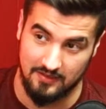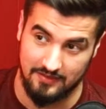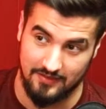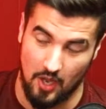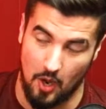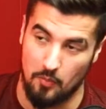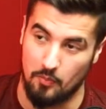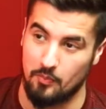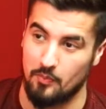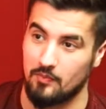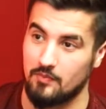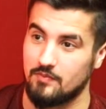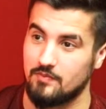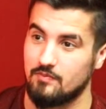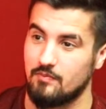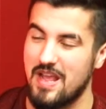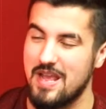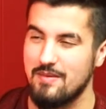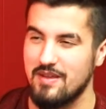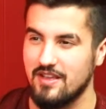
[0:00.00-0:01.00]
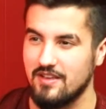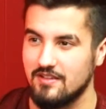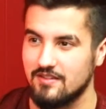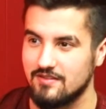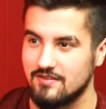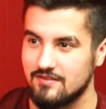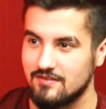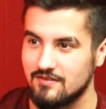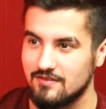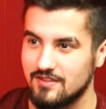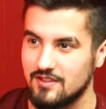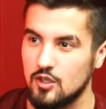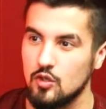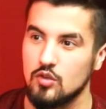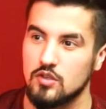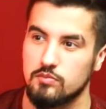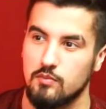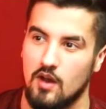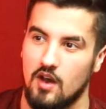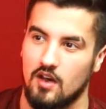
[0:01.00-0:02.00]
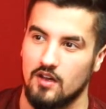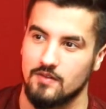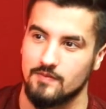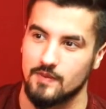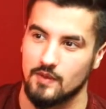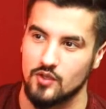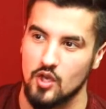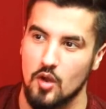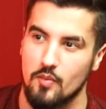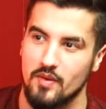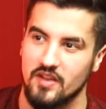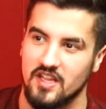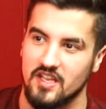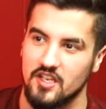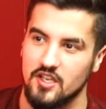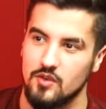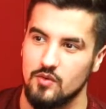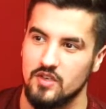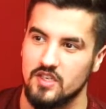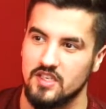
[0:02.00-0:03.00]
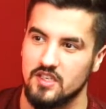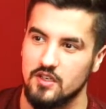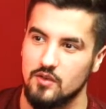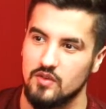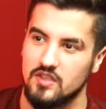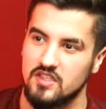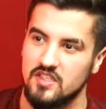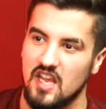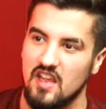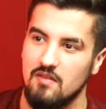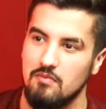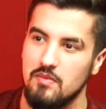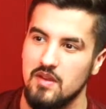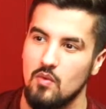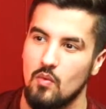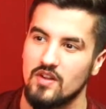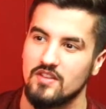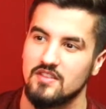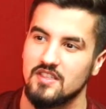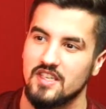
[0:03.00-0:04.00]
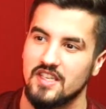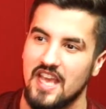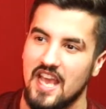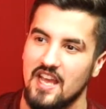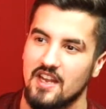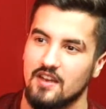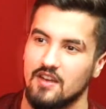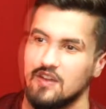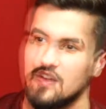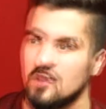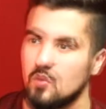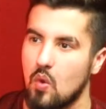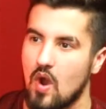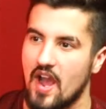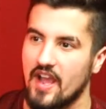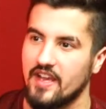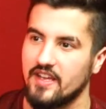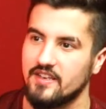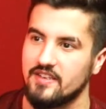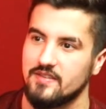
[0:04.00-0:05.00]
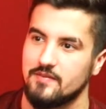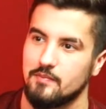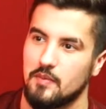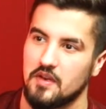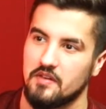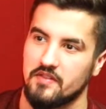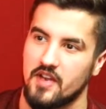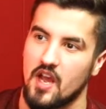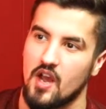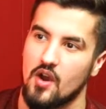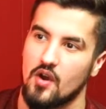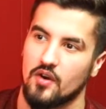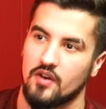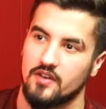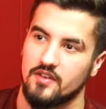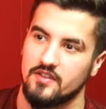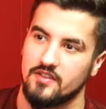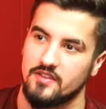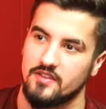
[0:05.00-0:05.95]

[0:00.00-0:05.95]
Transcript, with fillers: Nope, maybe. It's too small. I was hoping that you would you would save me once again. Quiet, but no.